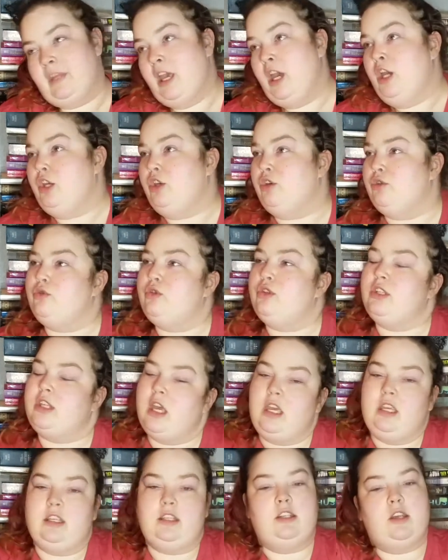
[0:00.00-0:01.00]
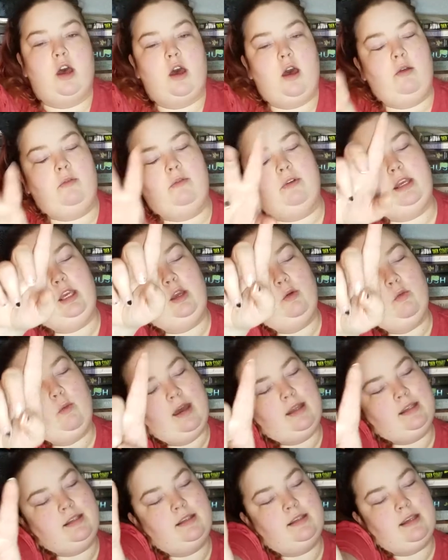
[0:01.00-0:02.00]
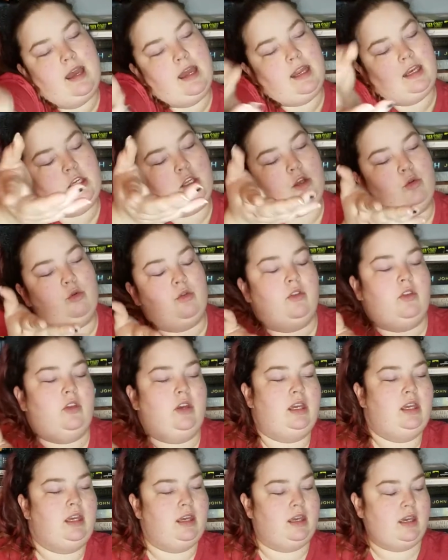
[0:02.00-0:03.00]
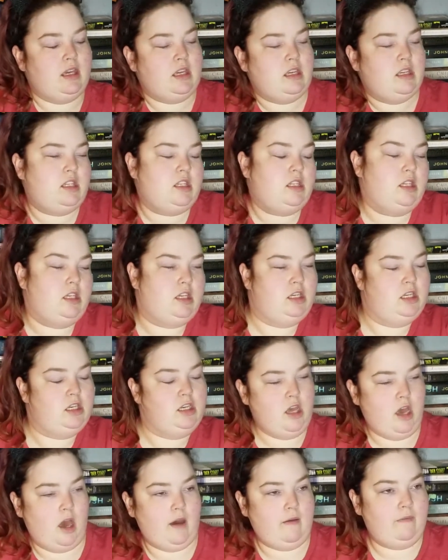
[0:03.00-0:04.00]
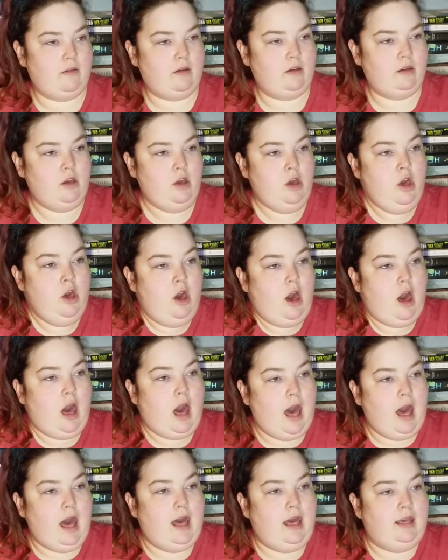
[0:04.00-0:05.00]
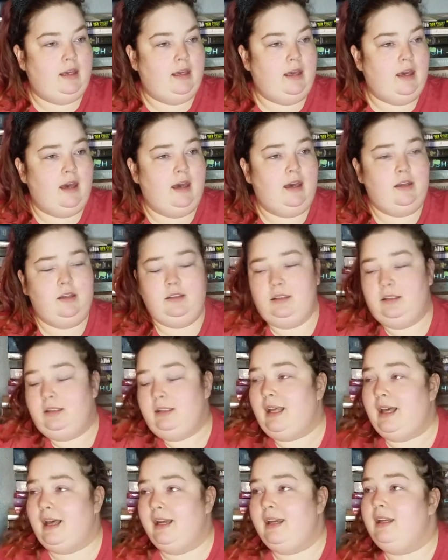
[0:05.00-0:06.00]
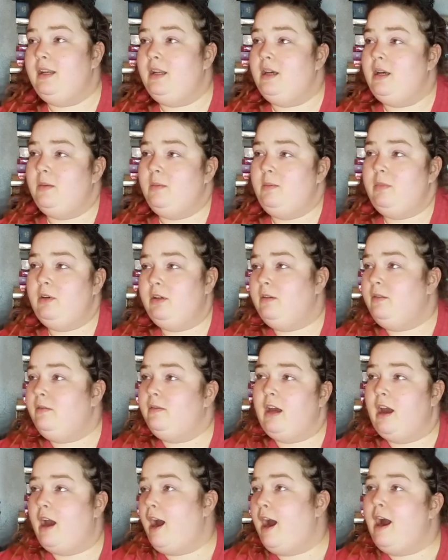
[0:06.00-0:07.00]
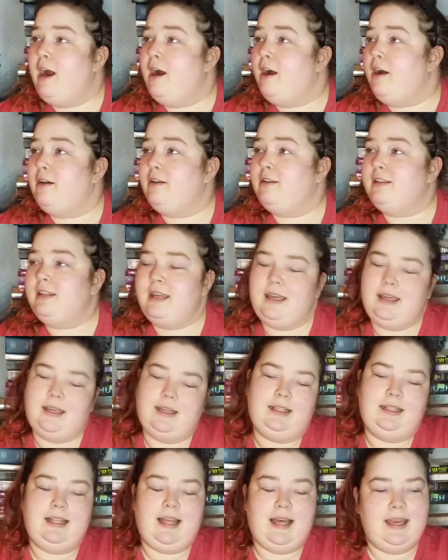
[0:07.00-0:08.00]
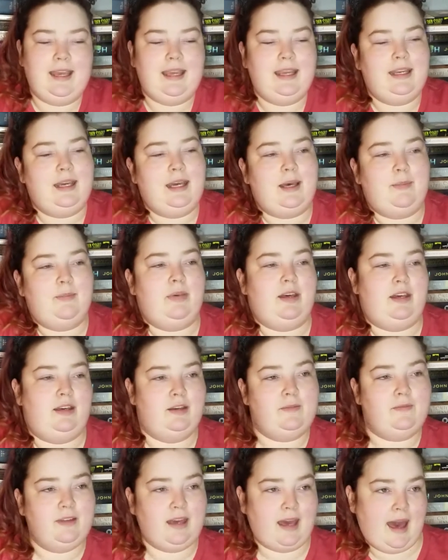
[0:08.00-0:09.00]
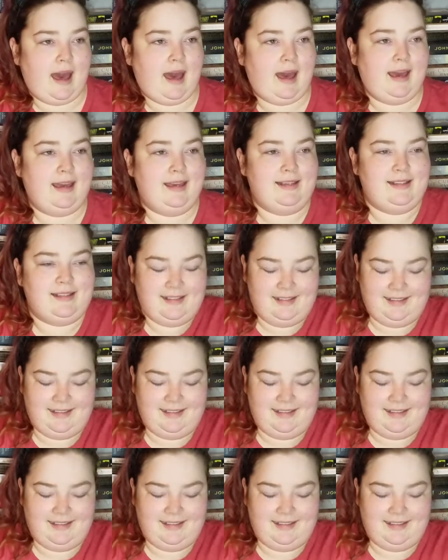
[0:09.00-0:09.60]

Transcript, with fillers: You say sorry once and you think it's enough. I got a lineup of girls and a lineup of guys.